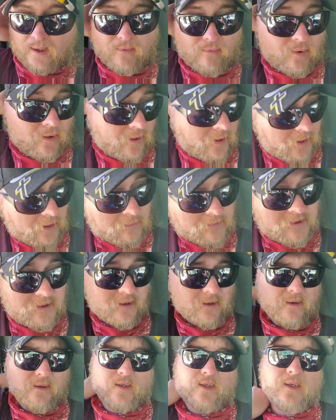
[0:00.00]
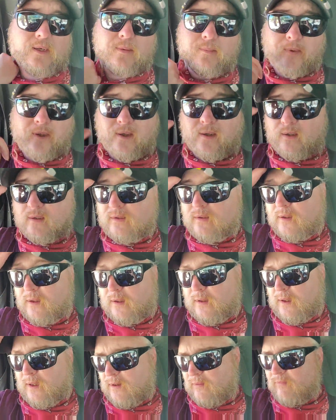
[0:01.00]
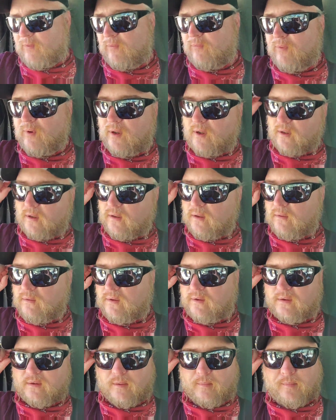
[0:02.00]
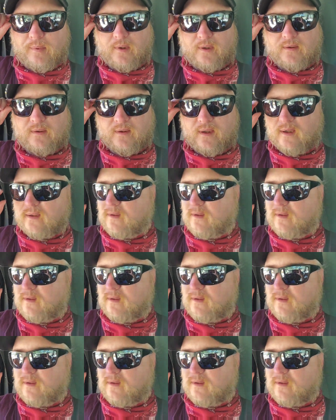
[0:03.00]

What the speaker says: Anyway, yeah, I was telling him, man, it's like every freaking load is someplace